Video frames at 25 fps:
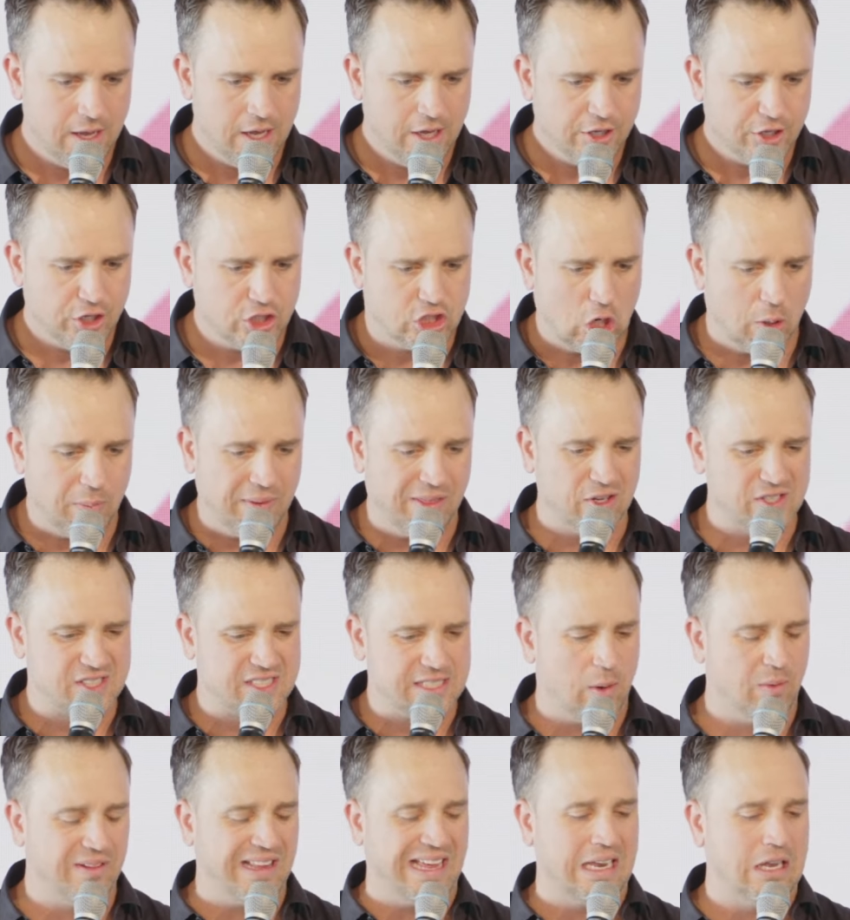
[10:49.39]
You told me there's
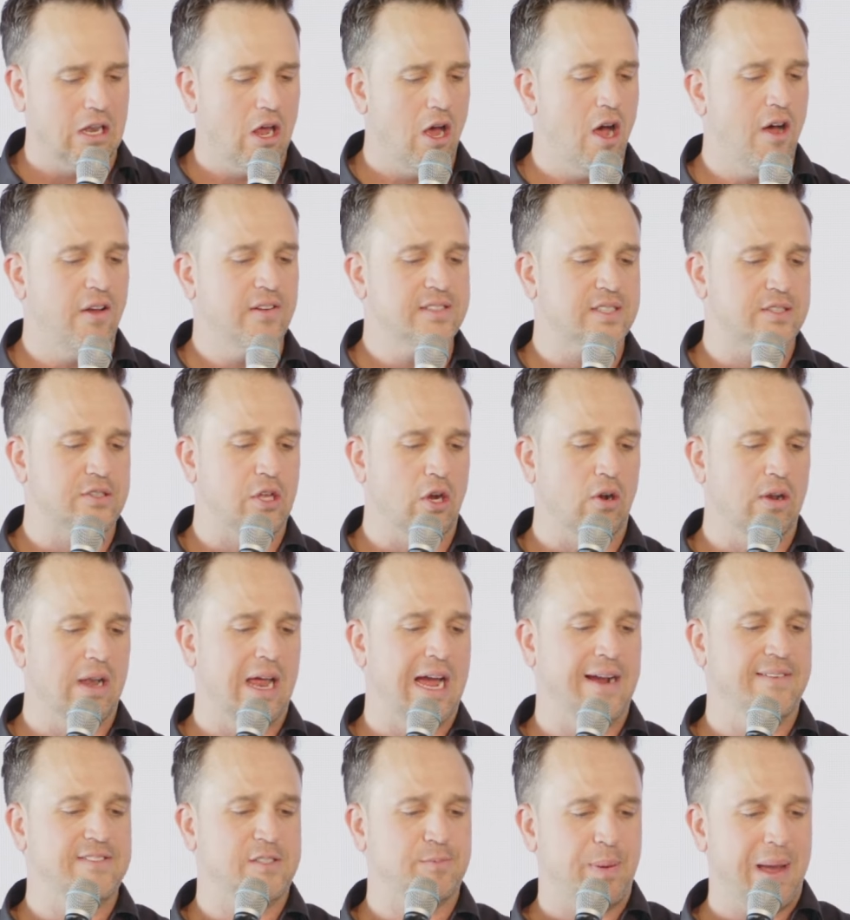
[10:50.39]
someone that lost their
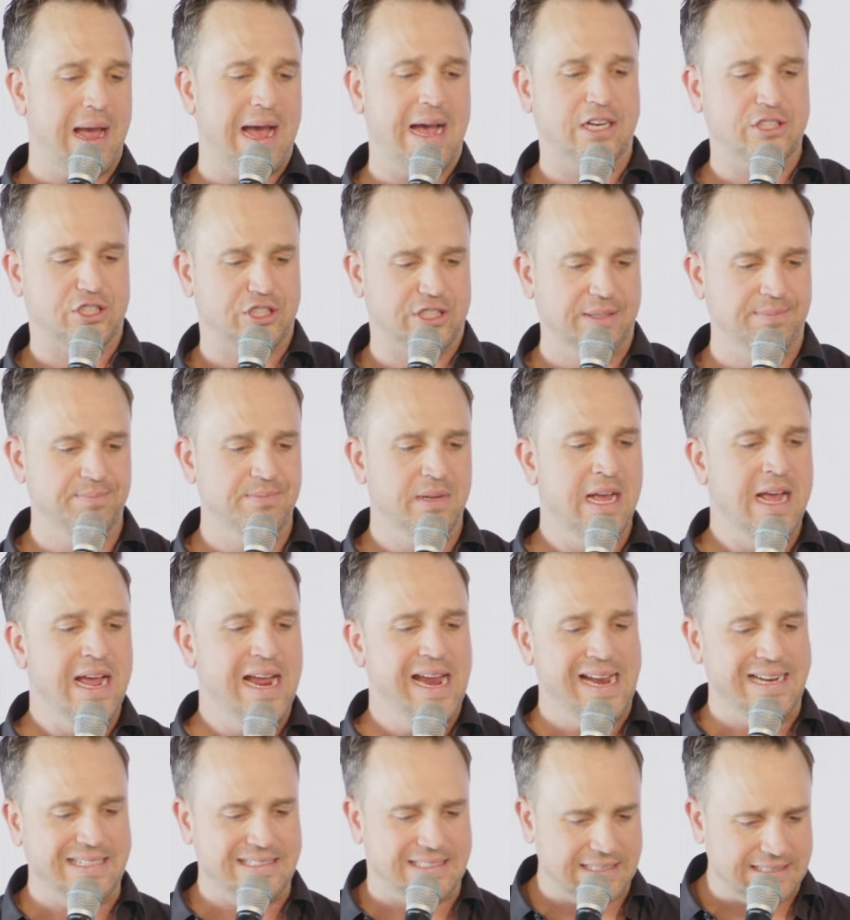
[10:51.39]
life's passion,
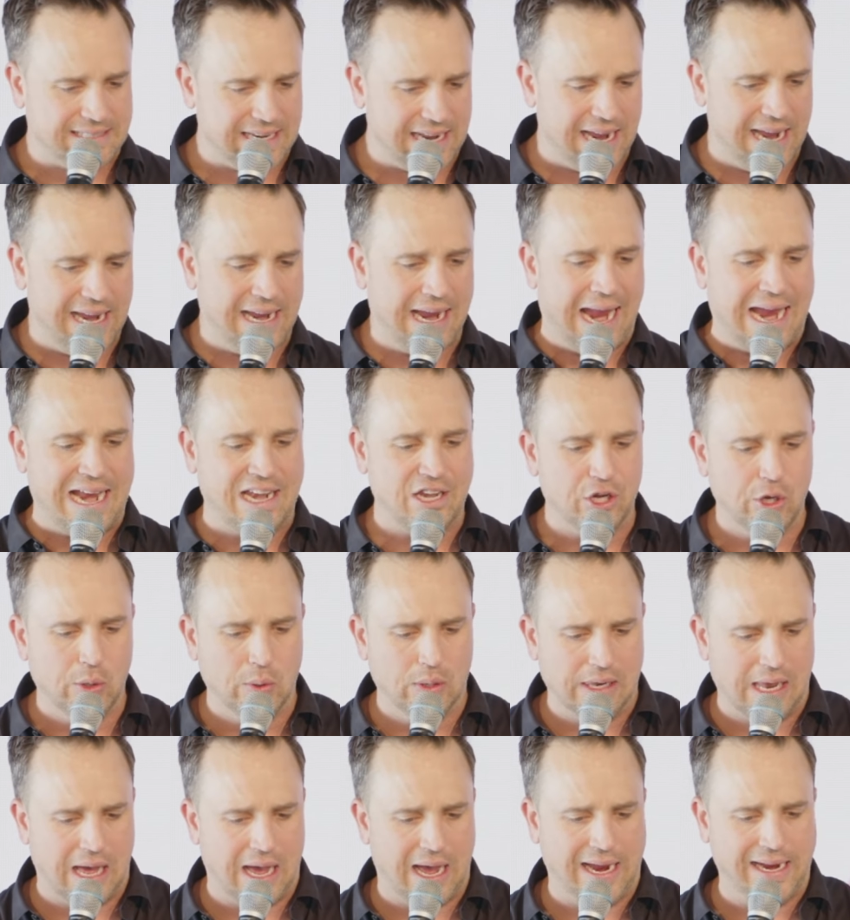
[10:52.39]
and today a new
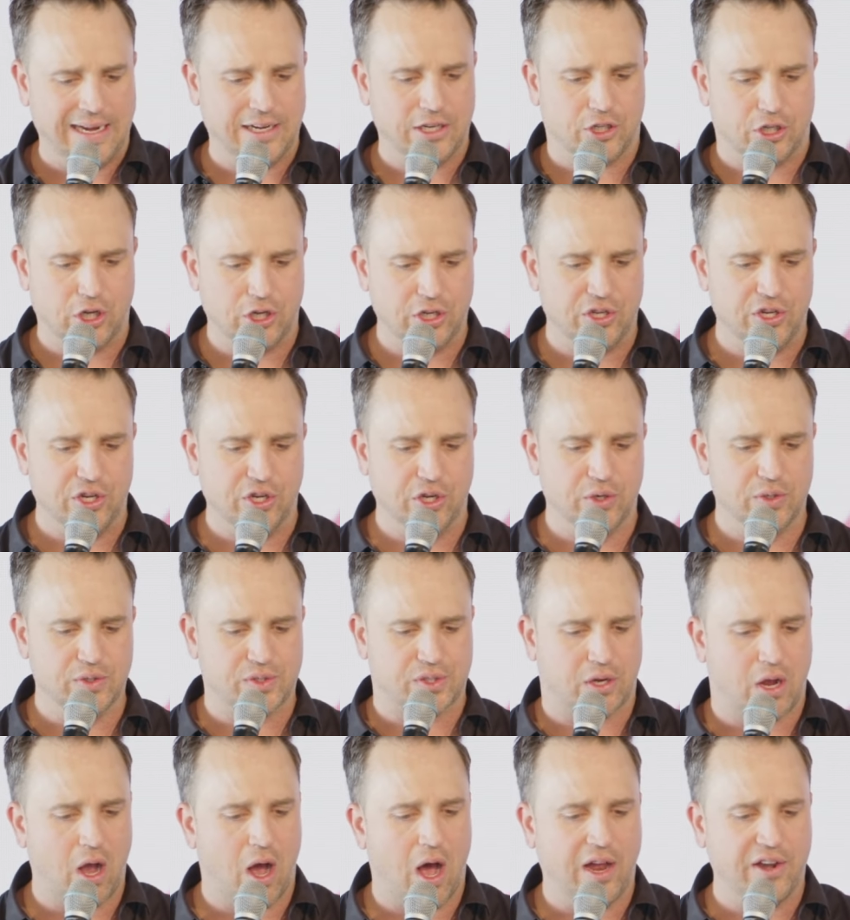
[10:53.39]
light, good news,
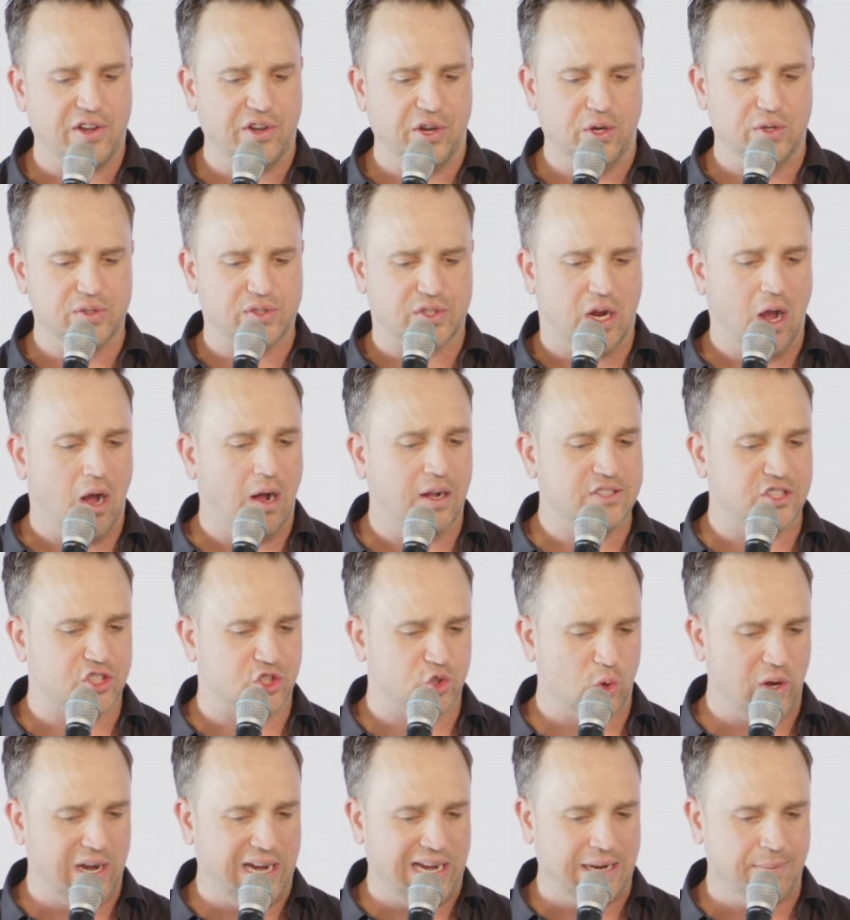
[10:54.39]
God news, God's
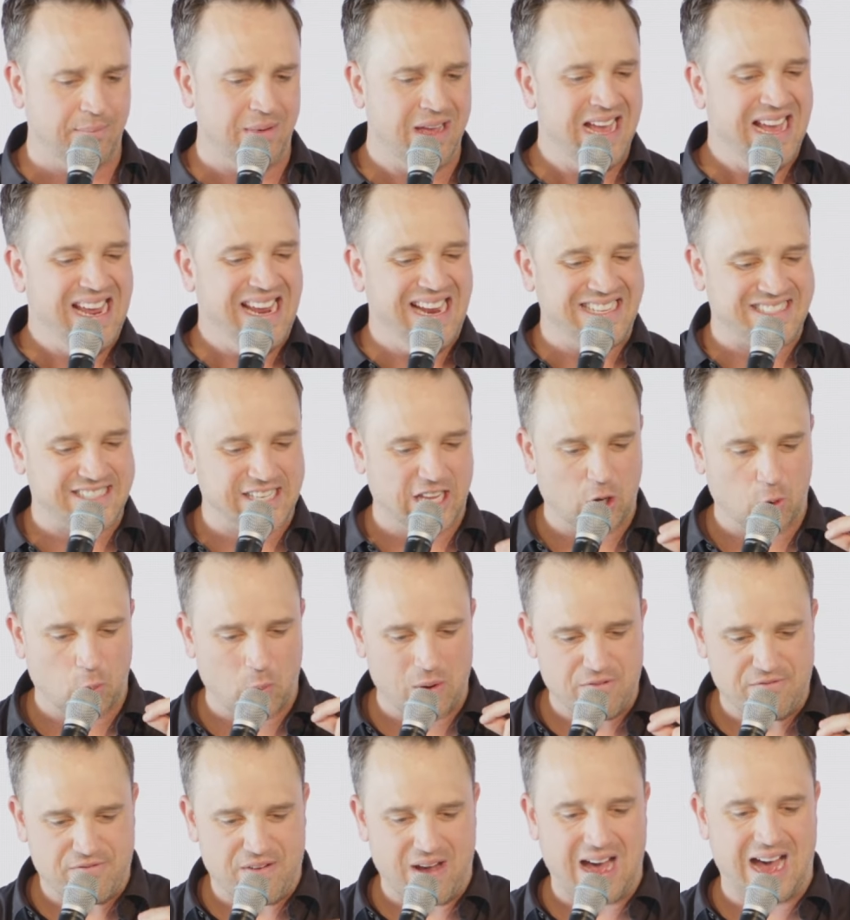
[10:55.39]
dream is going to
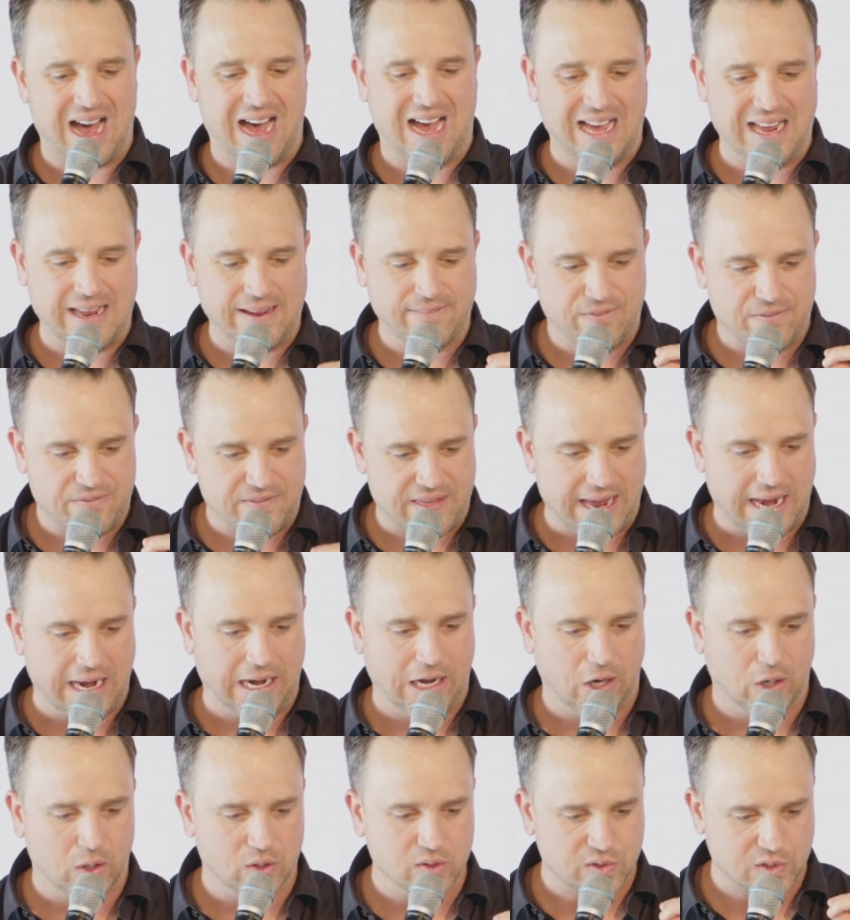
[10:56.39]
revive
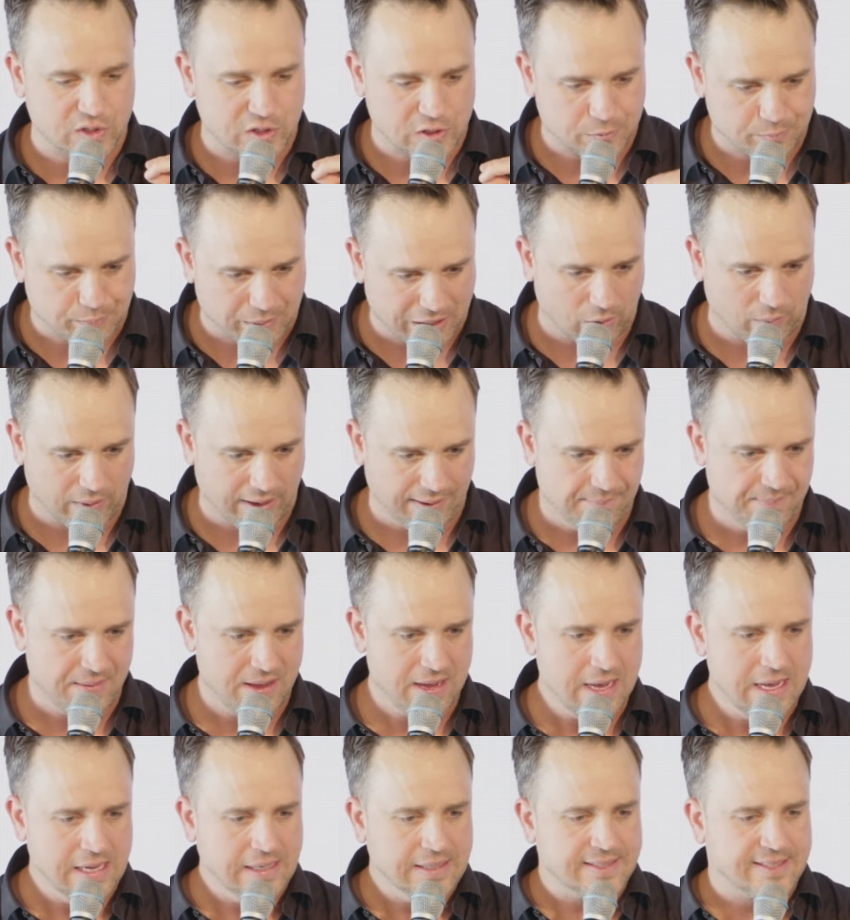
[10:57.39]
their spirit.
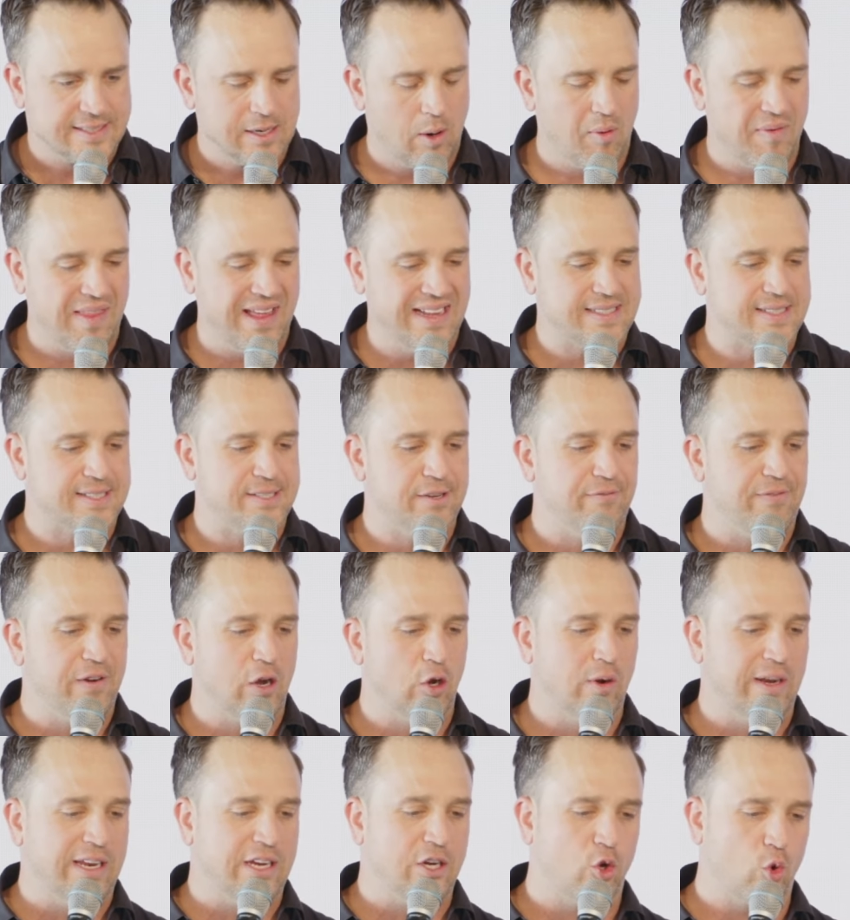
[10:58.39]
Someone that's
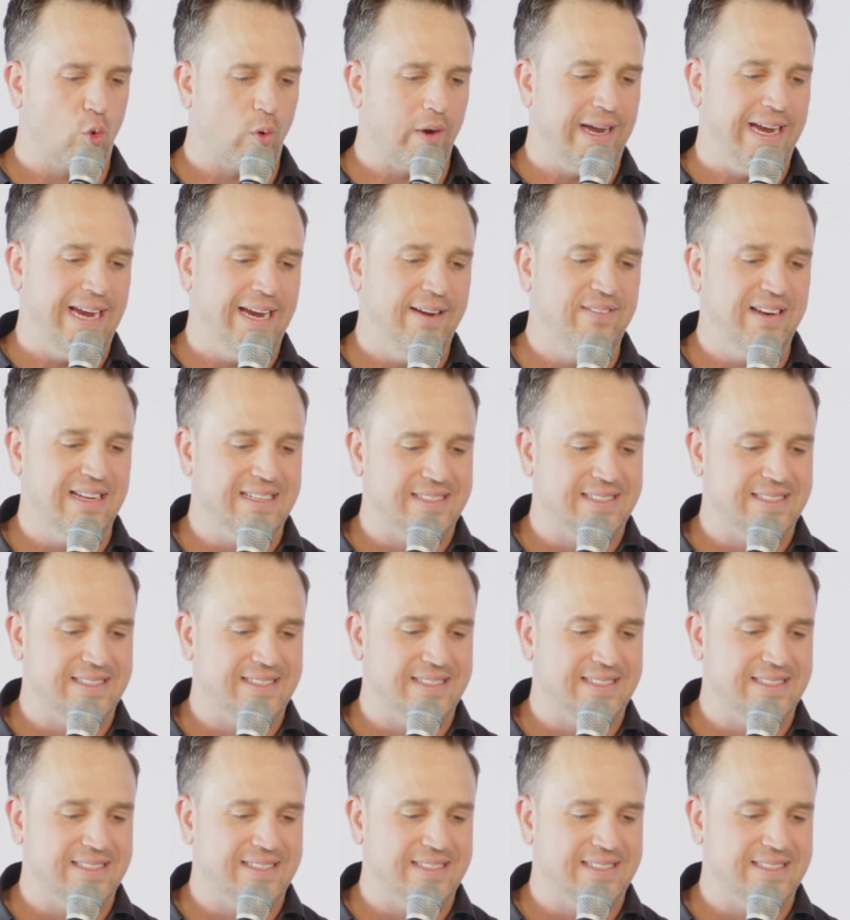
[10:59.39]
severely grieved and